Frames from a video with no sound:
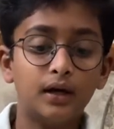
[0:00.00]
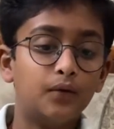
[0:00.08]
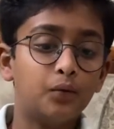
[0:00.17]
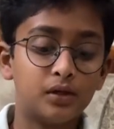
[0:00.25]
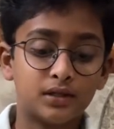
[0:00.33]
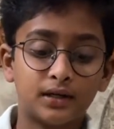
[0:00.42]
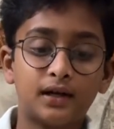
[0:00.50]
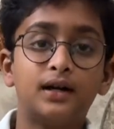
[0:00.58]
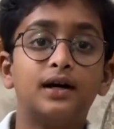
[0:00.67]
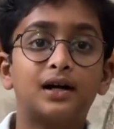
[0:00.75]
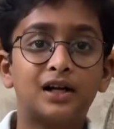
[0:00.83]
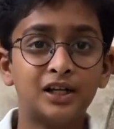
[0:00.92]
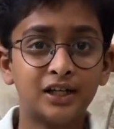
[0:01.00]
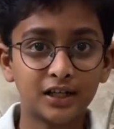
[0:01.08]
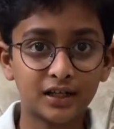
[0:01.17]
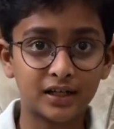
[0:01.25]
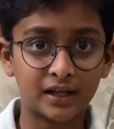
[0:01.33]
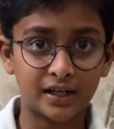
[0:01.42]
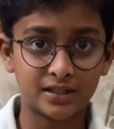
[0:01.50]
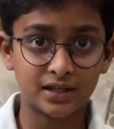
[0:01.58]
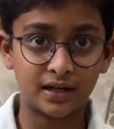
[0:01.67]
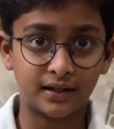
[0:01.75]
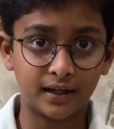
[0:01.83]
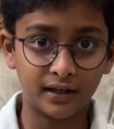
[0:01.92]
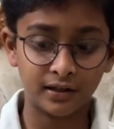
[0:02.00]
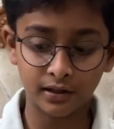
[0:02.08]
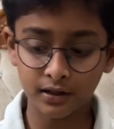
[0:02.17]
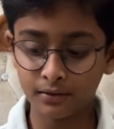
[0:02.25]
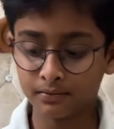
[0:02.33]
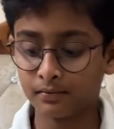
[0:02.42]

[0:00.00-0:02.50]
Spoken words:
which are a clear glass container,